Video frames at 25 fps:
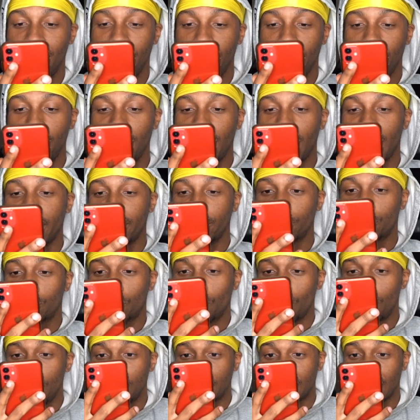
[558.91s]
Look like the
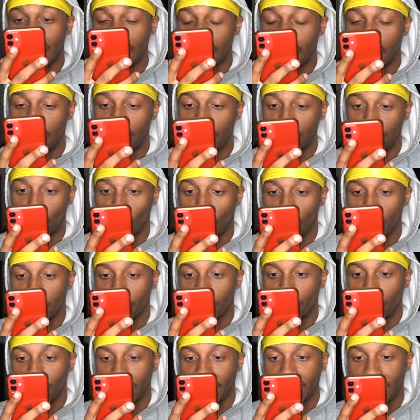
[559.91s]
school is like a
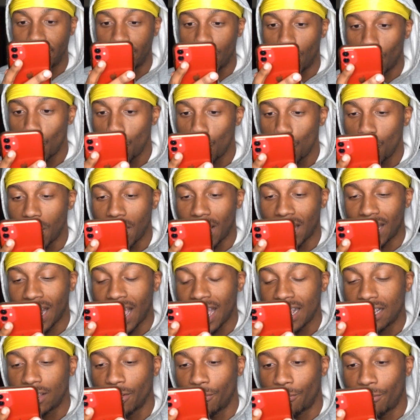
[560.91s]
dark green, though. I
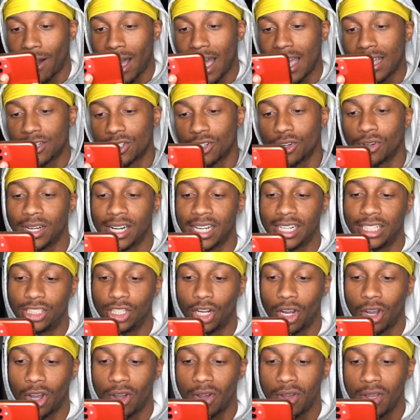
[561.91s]
like the visor on that,
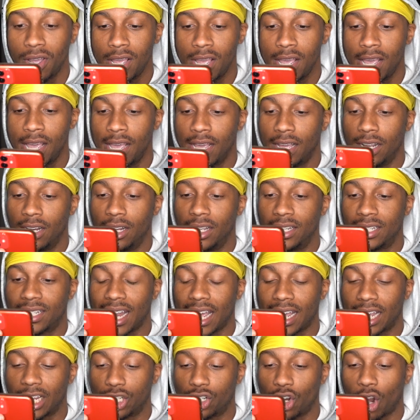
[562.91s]
John. It's
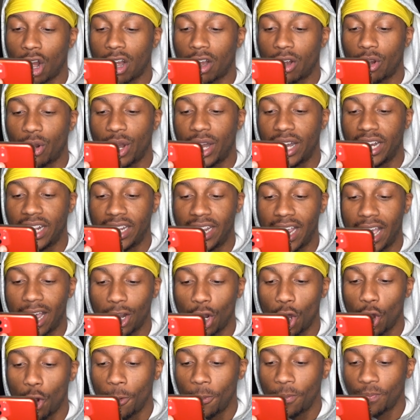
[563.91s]
like a dark green and
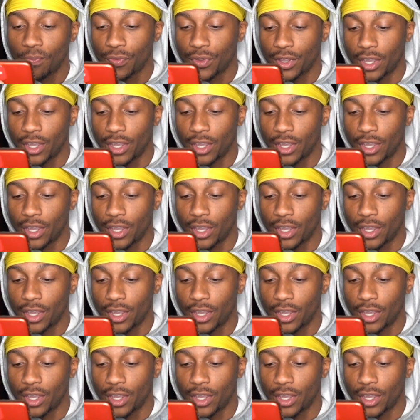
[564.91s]
yellow.